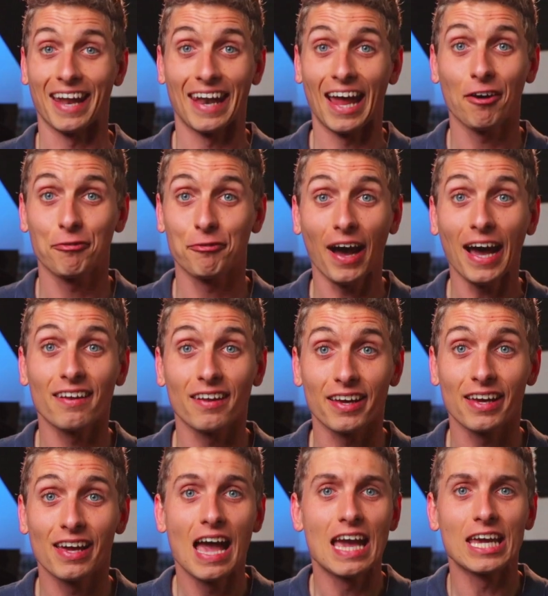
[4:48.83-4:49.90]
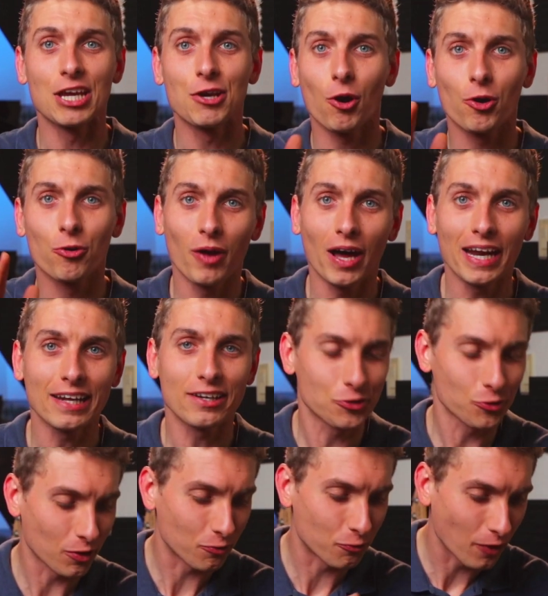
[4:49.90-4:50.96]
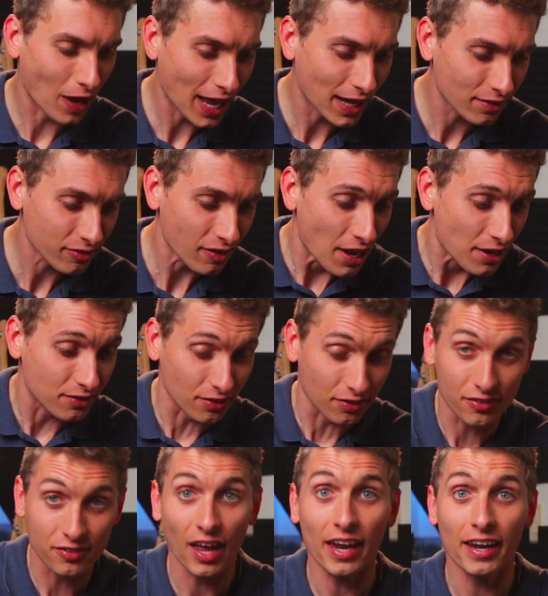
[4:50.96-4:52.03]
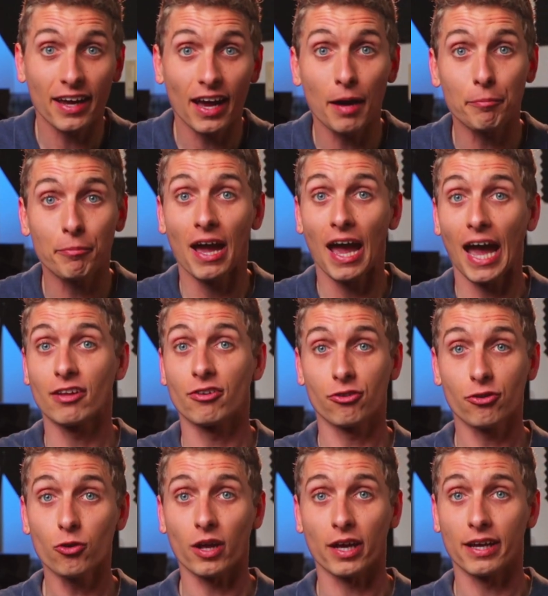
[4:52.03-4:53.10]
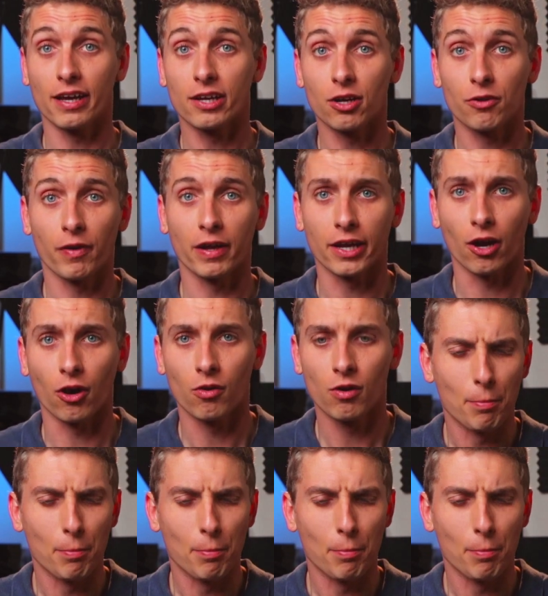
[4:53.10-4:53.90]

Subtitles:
now finally, you are ready to advance to setting up and shooting your video.